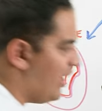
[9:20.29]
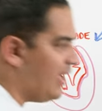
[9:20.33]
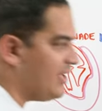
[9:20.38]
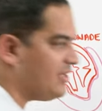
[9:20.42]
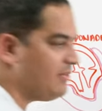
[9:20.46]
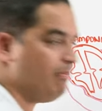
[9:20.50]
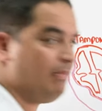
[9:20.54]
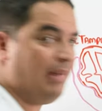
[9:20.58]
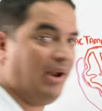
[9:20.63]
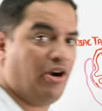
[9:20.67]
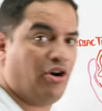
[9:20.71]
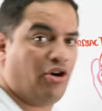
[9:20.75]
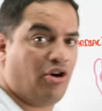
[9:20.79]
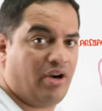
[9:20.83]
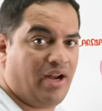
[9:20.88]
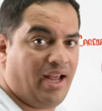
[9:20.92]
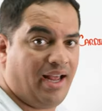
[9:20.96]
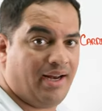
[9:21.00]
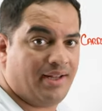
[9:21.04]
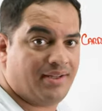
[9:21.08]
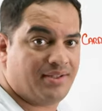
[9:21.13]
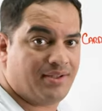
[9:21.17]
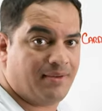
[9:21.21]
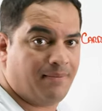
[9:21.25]
has
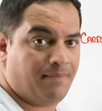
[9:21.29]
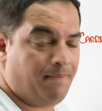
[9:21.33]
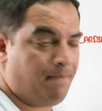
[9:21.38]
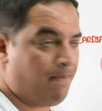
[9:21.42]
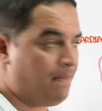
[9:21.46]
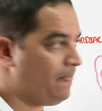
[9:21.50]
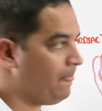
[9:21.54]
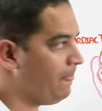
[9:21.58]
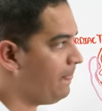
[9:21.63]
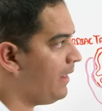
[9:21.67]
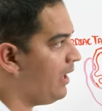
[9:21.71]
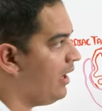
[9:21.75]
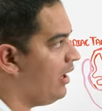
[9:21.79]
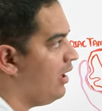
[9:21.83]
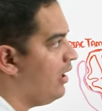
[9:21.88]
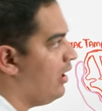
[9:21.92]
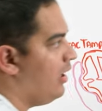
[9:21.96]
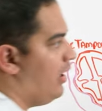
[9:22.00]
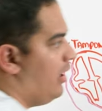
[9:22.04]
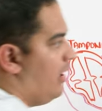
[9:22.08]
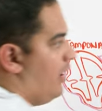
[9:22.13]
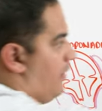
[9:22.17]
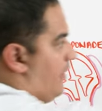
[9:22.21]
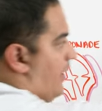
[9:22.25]
pericarditis.
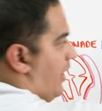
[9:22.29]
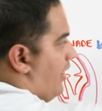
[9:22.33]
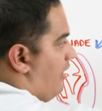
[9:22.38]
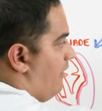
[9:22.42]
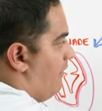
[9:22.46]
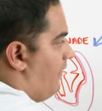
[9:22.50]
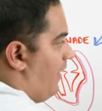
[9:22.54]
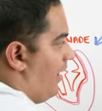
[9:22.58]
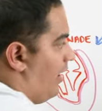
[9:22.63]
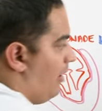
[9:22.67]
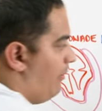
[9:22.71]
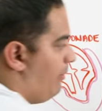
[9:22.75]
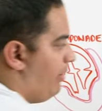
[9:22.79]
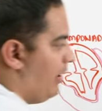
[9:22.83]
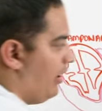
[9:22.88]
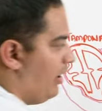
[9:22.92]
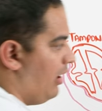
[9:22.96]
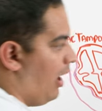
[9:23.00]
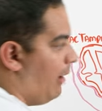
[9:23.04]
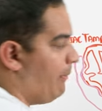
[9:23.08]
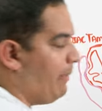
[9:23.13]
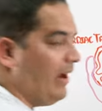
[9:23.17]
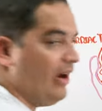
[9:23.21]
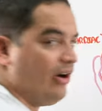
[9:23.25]
They develop
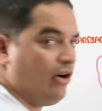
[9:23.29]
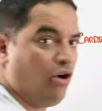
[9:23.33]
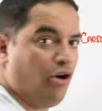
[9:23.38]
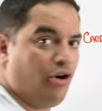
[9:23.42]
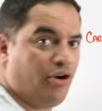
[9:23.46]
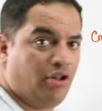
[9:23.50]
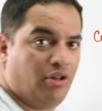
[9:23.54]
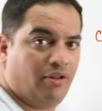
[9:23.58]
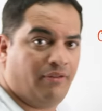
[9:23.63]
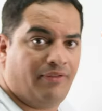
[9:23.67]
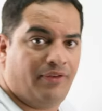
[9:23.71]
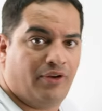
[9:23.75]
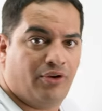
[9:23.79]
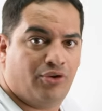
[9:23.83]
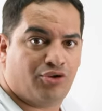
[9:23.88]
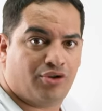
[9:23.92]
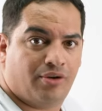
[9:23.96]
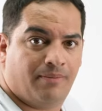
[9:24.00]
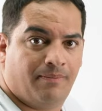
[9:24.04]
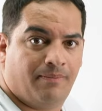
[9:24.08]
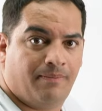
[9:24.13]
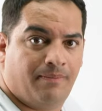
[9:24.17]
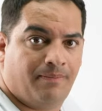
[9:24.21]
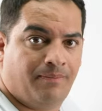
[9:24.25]
a pericardial
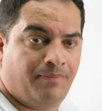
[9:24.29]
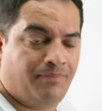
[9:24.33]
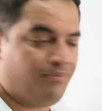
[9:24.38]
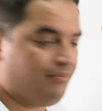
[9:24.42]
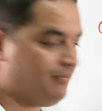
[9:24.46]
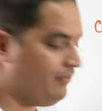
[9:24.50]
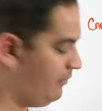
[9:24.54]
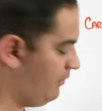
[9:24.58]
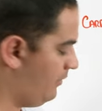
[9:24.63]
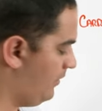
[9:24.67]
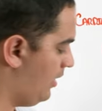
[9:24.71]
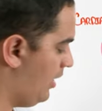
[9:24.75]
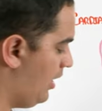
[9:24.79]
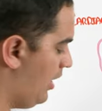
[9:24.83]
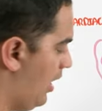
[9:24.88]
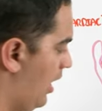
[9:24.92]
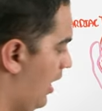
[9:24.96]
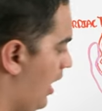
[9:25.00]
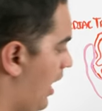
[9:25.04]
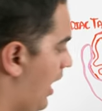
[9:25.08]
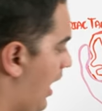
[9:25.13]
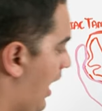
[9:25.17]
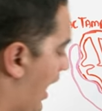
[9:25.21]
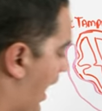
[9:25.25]
effusion.
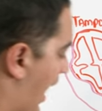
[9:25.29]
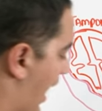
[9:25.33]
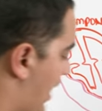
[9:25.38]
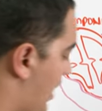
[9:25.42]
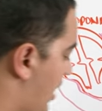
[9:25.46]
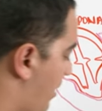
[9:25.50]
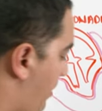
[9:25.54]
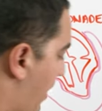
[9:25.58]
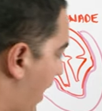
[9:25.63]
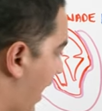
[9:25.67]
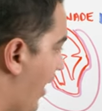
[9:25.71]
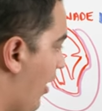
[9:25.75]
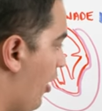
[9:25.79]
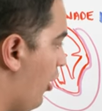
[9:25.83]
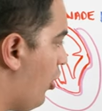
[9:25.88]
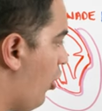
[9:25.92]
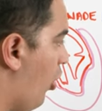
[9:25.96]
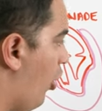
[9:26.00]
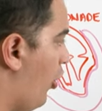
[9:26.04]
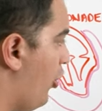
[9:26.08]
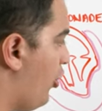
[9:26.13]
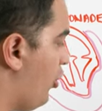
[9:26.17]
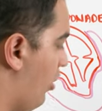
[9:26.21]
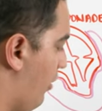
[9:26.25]
And the
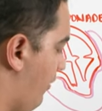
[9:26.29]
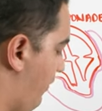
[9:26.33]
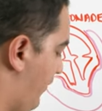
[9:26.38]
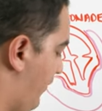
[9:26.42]
pericardial